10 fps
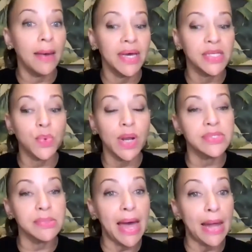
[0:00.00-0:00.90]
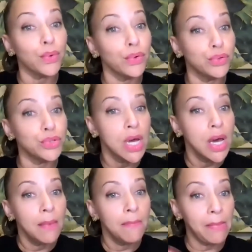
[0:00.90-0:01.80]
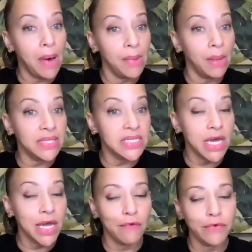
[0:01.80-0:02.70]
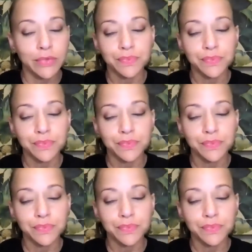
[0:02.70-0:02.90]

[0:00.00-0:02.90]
because when I was in Baton Rouge, my mom helped me take care of her.